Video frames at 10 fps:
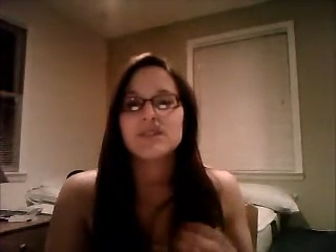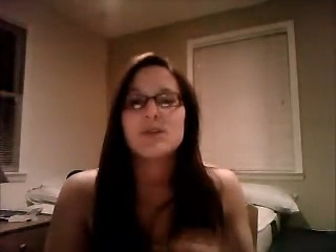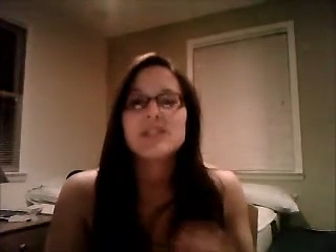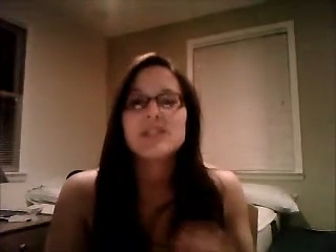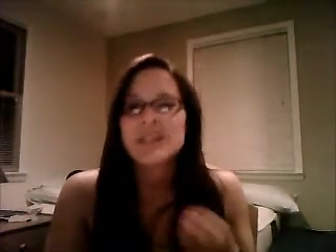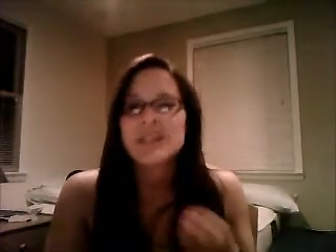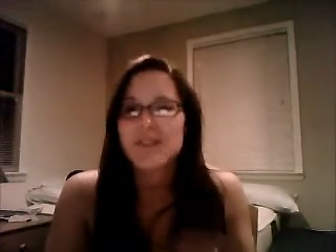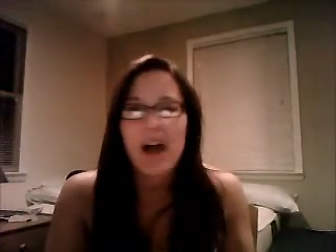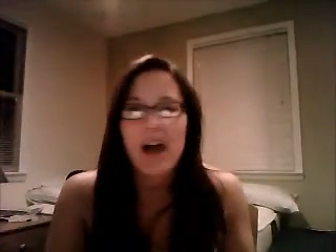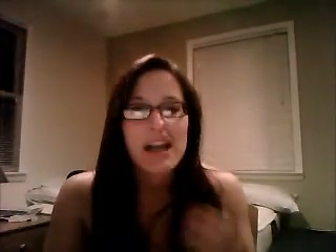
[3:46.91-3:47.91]
the voice of
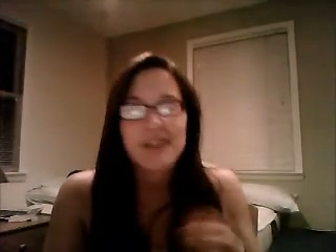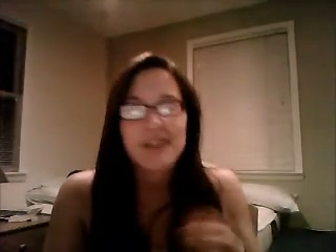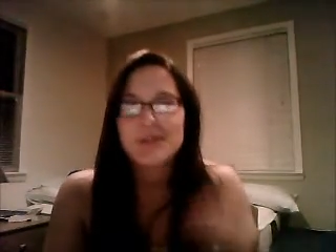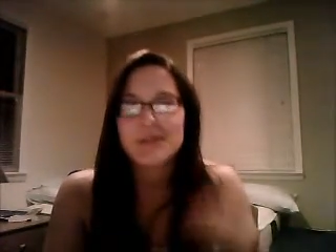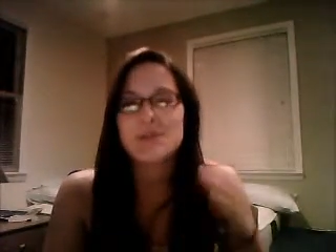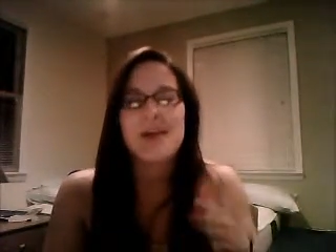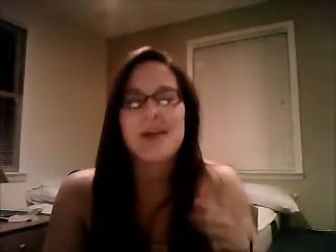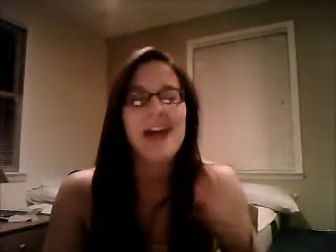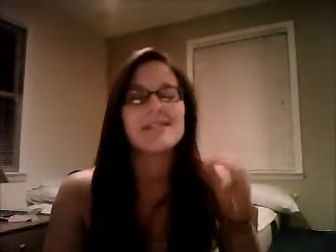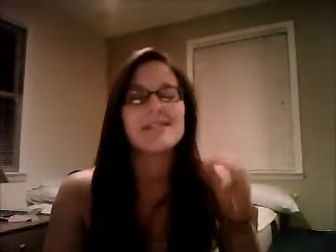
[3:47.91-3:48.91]
the divine entered her
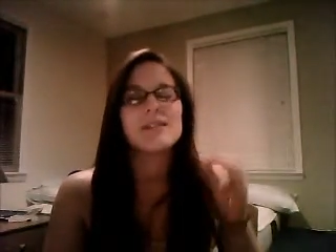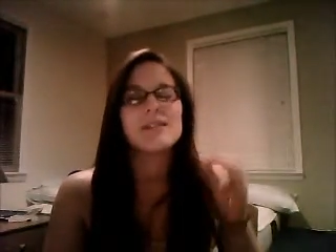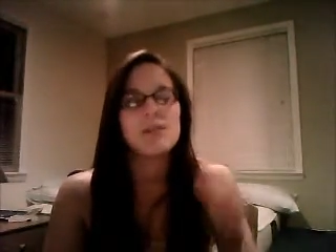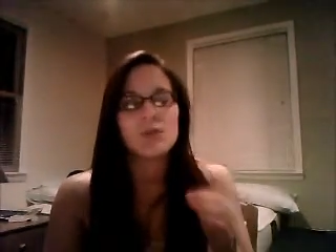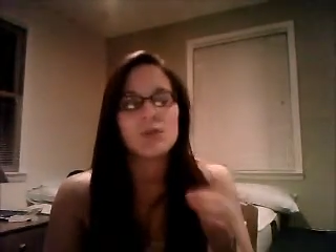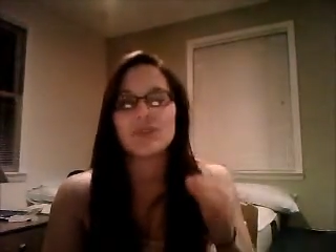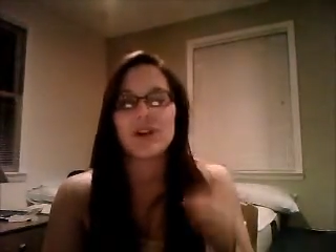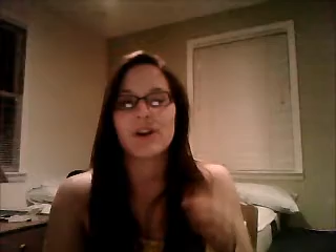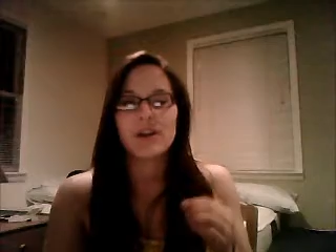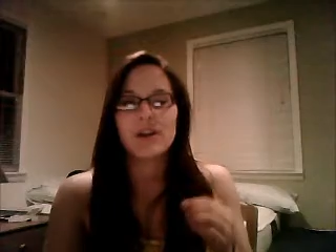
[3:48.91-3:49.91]
mind and
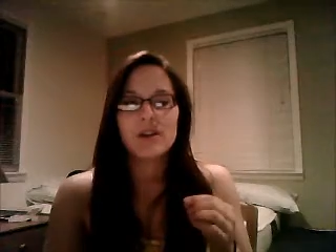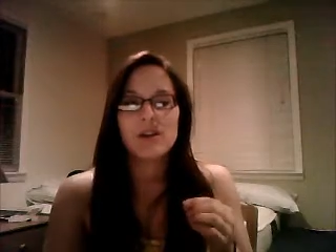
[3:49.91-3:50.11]
told her,